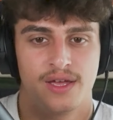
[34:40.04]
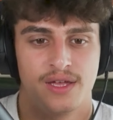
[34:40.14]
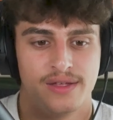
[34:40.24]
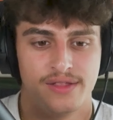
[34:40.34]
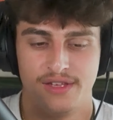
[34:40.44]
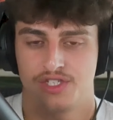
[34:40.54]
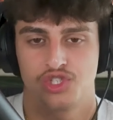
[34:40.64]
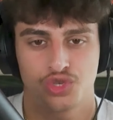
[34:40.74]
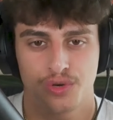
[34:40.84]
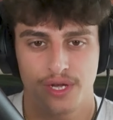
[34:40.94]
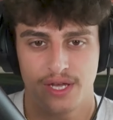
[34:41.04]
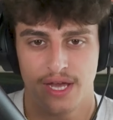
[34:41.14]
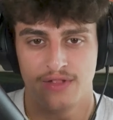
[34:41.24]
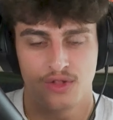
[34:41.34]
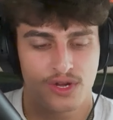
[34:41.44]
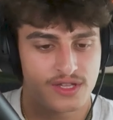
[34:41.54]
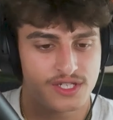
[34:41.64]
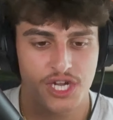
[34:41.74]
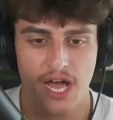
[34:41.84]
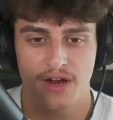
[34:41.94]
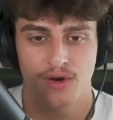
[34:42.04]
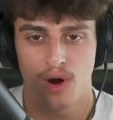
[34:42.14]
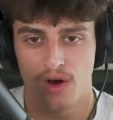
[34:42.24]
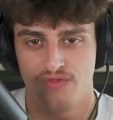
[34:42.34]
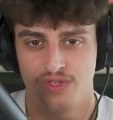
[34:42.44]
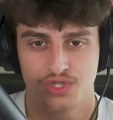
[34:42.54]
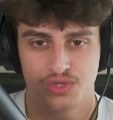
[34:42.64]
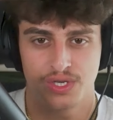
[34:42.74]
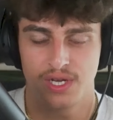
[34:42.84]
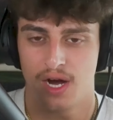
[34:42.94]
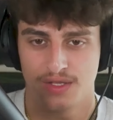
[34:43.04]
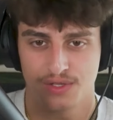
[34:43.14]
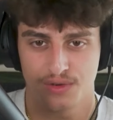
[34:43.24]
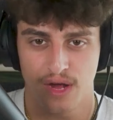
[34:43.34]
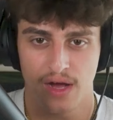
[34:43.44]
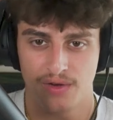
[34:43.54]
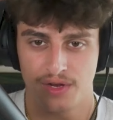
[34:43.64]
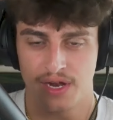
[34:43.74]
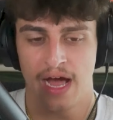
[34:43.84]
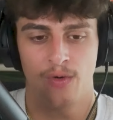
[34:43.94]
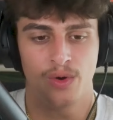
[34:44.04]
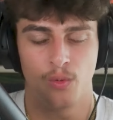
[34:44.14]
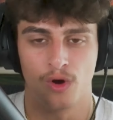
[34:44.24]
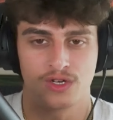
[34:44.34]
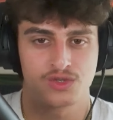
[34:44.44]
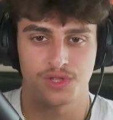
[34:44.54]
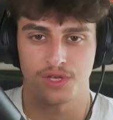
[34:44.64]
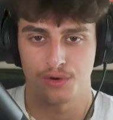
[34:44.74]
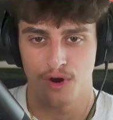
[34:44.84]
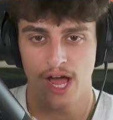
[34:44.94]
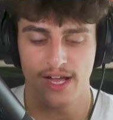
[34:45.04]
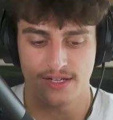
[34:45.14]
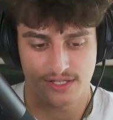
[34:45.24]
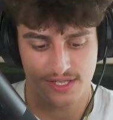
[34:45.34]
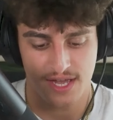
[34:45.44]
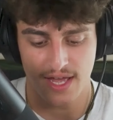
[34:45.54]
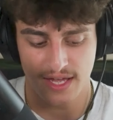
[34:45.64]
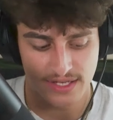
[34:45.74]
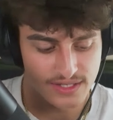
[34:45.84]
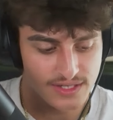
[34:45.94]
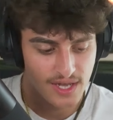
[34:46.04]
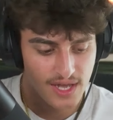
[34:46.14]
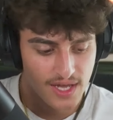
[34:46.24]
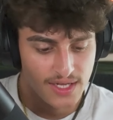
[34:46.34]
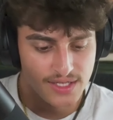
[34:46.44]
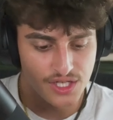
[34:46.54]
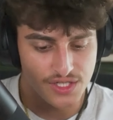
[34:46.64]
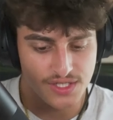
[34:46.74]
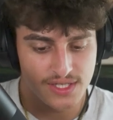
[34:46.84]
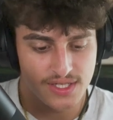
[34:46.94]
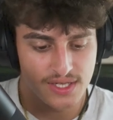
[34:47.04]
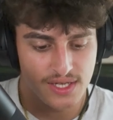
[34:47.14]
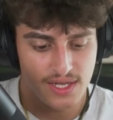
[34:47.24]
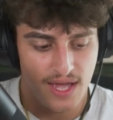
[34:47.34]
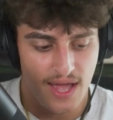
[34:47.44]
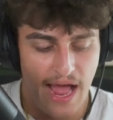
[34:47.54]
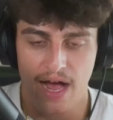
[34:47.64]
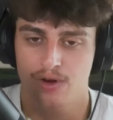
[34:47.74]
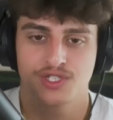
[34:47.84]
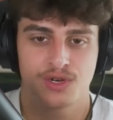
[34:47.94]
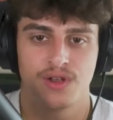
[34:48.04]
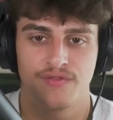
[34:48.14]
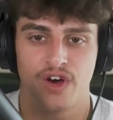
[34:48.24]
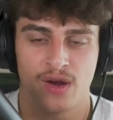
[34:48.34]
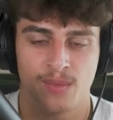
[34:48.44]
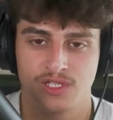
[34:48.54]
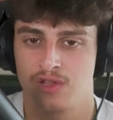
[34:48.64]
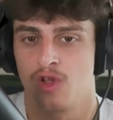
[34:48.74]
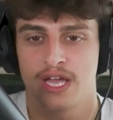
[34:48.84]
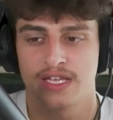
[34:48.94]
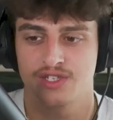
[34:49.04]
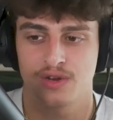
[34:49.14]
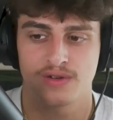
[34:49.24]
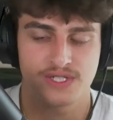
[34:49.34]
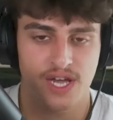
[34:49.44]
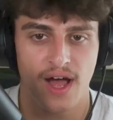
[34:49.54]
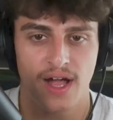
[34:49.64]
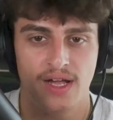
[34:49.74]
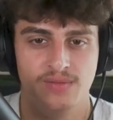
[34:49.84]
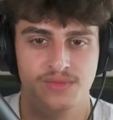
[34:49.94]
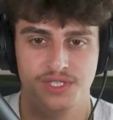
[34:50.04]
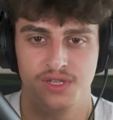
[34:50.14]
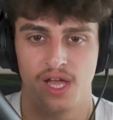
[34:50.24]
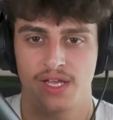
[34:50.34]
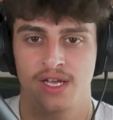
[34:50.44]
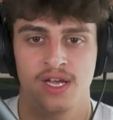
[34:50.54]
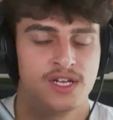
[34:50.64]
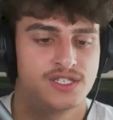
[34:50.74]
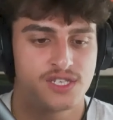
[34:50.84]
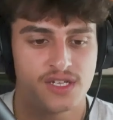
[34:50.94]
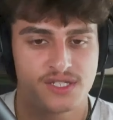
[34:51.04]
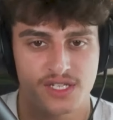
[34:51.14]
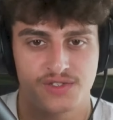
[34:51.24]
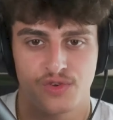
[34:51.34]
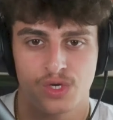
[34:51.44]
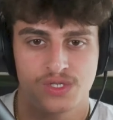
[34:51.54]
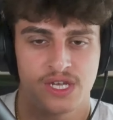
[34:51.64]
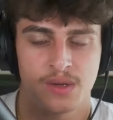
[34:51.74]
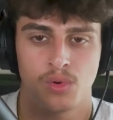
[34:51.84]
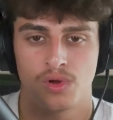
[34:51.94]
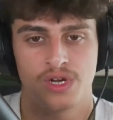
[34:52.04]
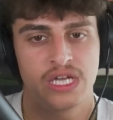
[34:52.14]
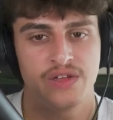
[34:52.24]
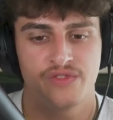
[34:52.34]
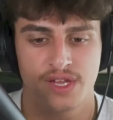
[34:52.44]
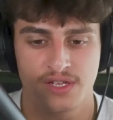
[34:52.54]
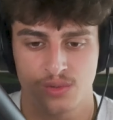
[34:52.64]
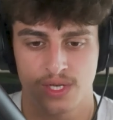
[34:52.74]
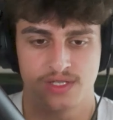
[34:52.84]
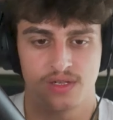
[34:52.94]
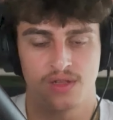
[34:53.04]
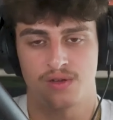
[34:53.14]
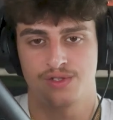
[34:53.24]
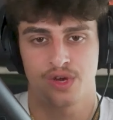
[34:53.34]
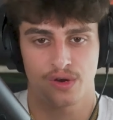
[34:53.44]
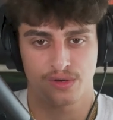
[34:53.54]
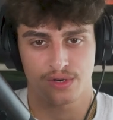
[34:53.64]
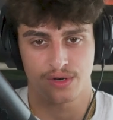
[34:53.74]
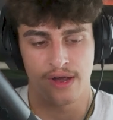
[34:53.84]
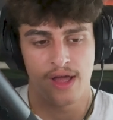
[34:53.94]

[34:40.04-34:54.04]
this tree and look at the shadow of the tree on the ground and how it works with the grass and just how certain environments look at certain times, like sunsets, for example, or evenings when it's a little darker.